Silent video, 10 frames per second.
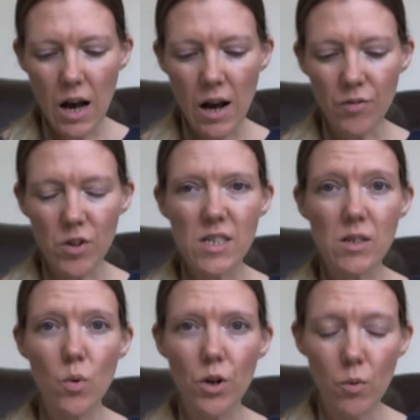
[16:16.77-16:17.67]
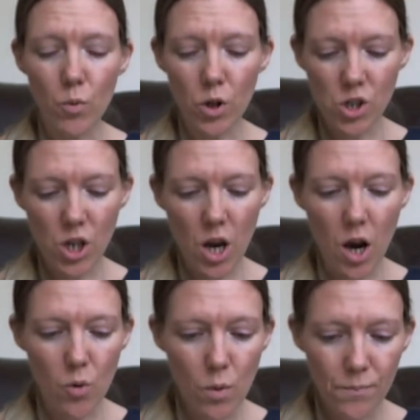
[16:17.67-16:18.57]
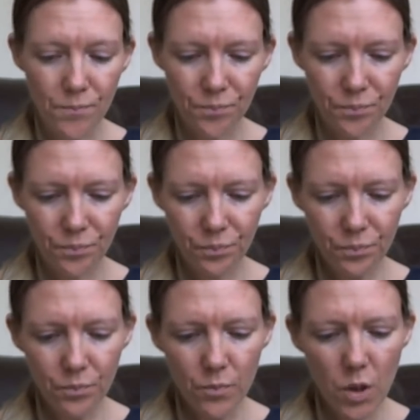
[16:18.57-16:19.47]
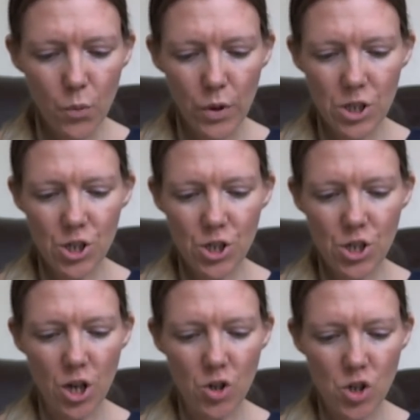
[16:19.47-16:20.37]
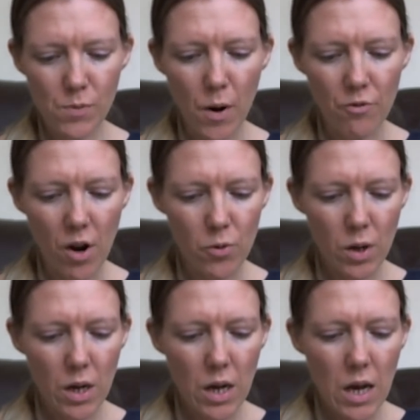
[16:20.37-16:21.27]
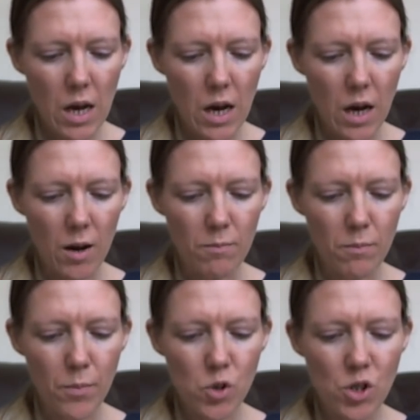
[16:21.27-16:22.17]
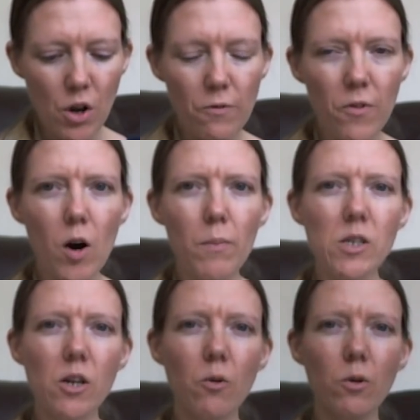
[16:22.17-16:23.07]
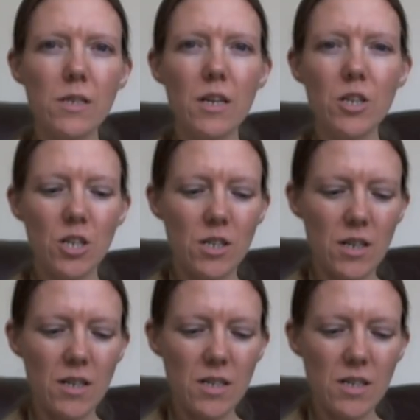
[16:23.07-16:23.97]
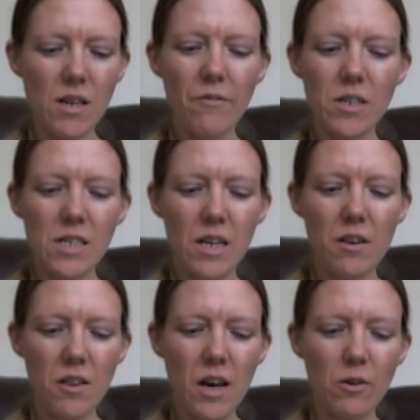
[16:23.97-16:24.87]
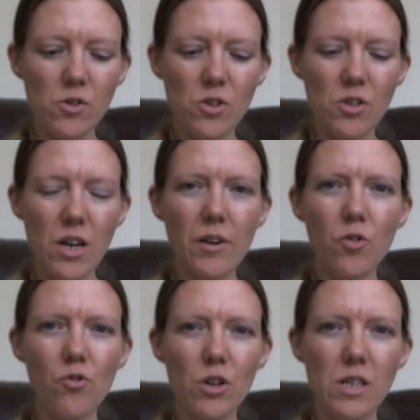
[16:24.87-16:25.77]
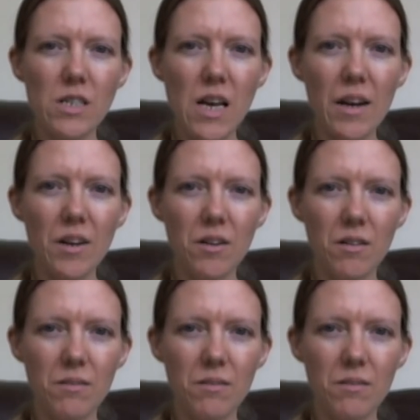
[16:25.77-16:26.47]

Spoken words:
and there's still one homework to go, which starts tomorrow. But so far my total stitches is 17,910.